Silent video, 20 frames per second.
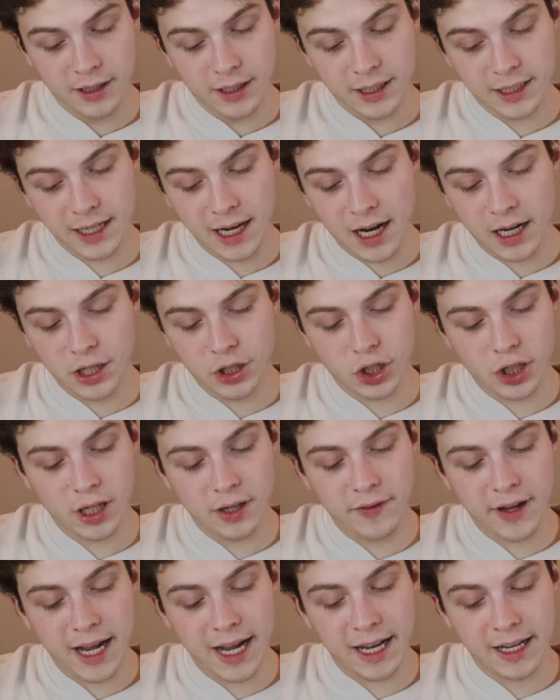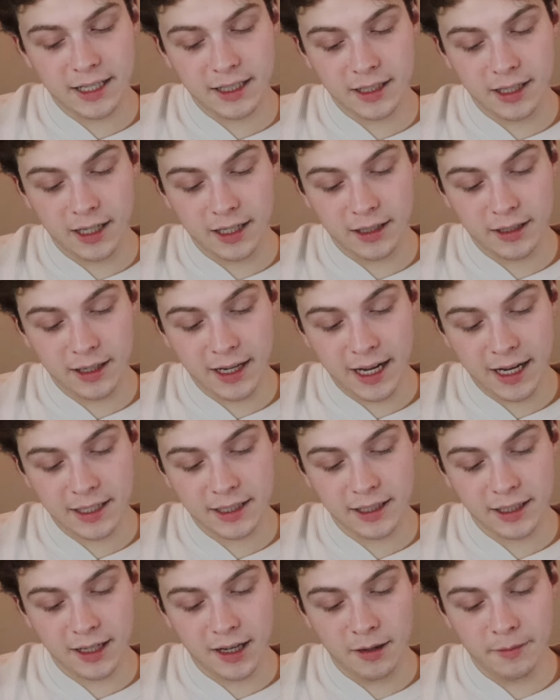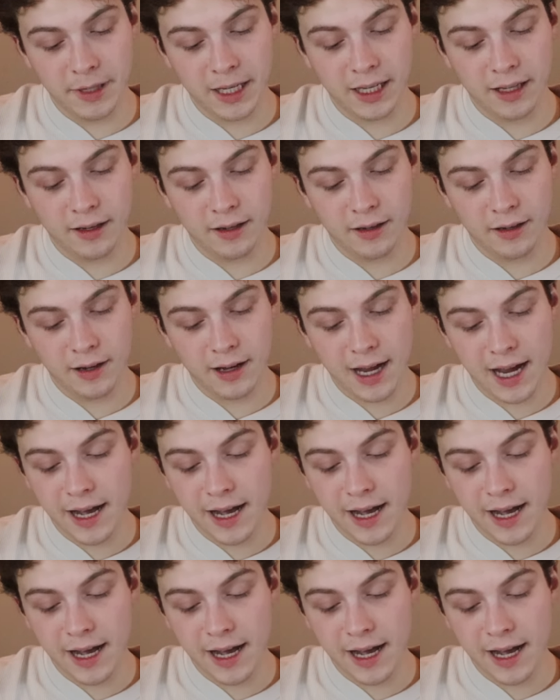Scotty shouldn't have asked to come in.